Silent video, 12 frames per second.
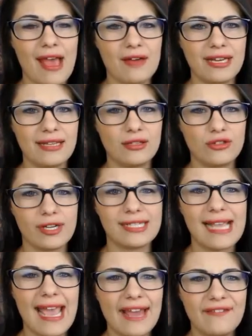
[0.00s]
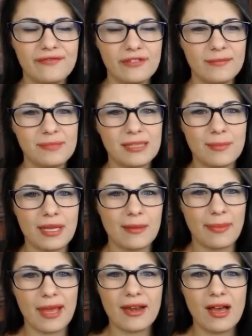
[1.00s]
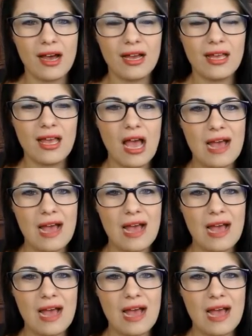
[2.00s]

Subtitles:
how Nathan Drake's hair flips a bit better.